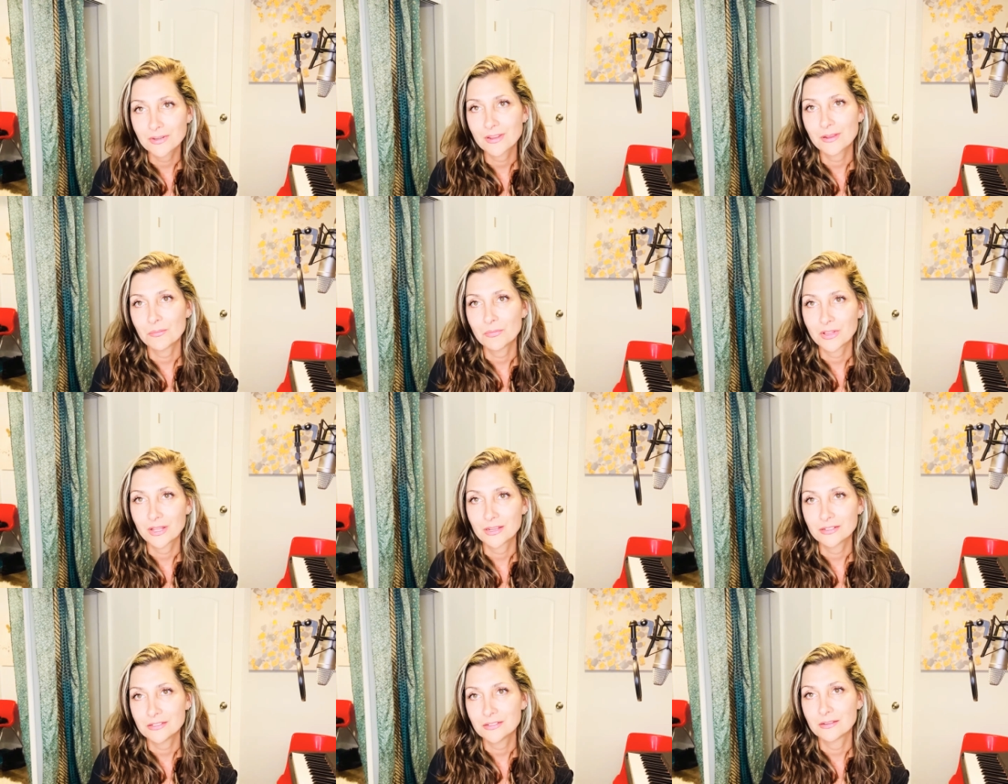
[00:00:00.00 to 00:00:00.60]
I
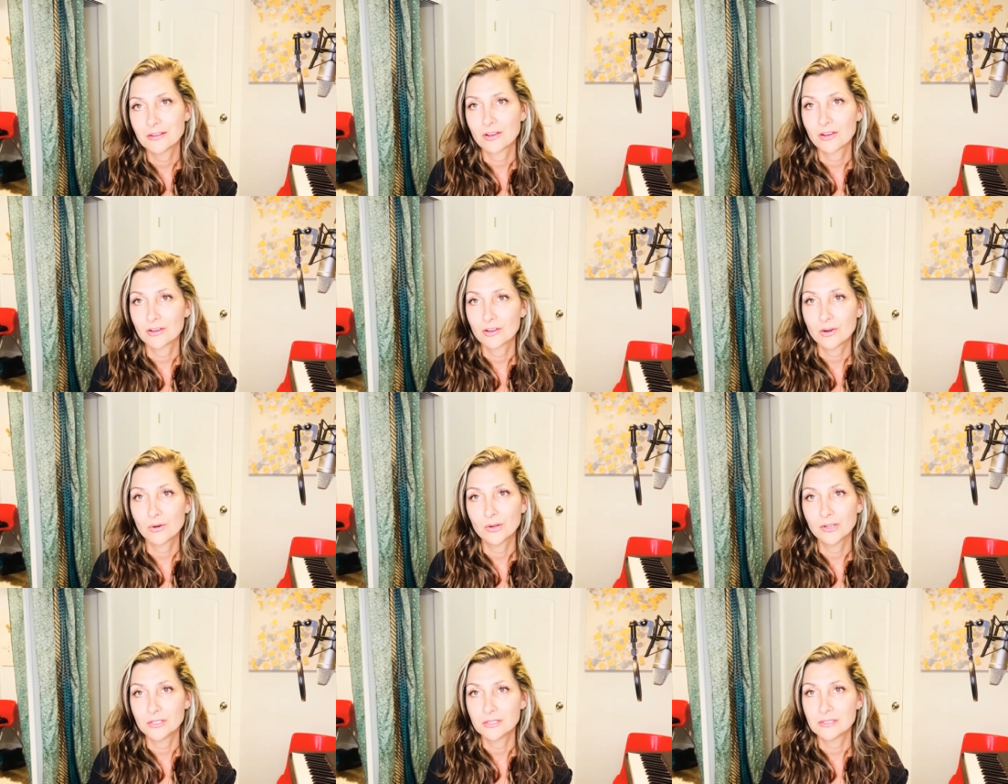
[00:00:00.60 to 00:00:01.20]
plan on
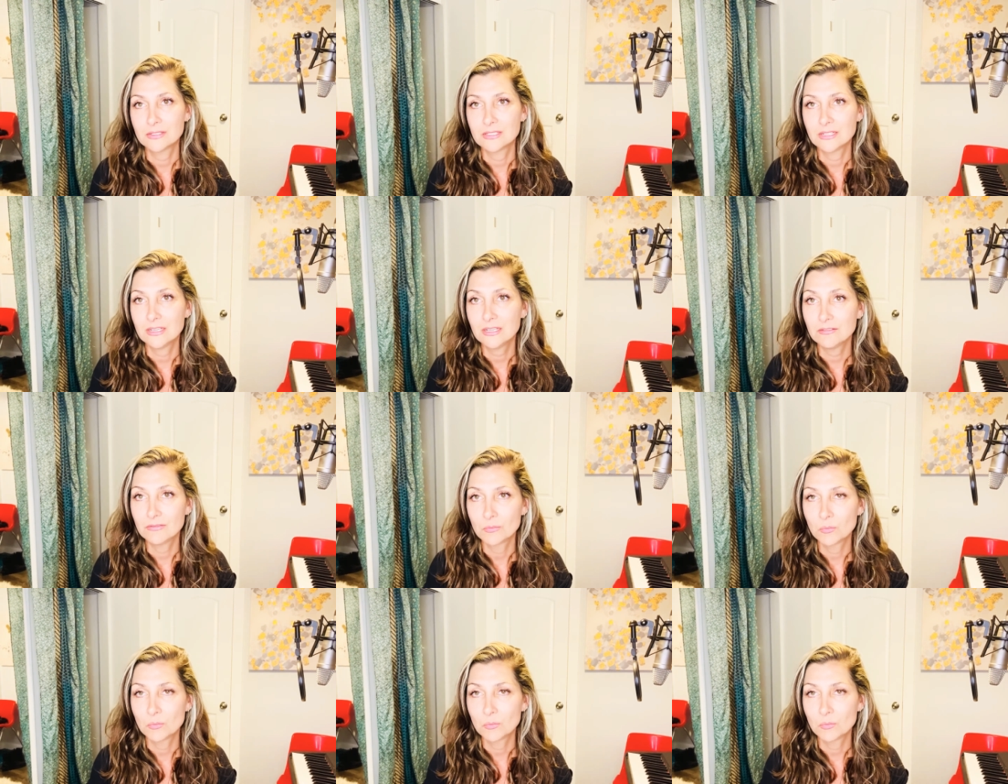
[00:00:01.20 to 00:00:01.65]
going to even